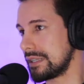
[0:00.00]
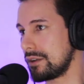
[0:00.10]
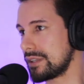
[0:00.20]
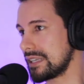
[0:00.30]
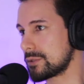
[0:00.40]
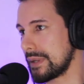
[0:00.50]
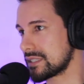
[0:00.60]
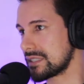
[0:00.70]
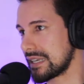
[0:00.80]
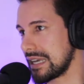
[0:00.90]
all the
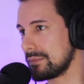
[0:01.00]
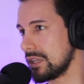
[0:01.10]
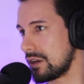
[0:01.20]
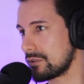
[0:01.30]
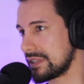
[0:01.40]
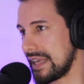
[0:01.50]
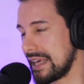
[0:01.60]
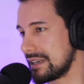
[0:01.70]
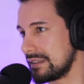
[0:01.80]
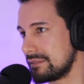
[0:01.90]
expenses that come along with
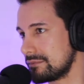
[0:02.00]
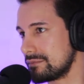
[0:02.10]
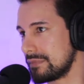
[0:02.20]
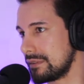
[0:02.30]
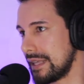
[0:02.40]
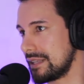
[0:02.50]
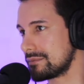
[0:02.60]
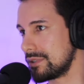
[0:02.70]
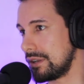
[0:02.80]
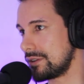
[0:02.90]
that, and that
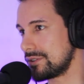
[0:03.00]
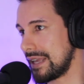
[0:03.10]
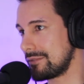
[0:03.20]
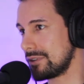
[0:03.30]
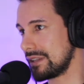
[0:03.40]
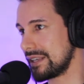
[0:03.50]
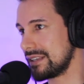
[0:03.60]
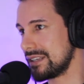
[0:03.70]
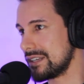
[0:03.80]
you can't really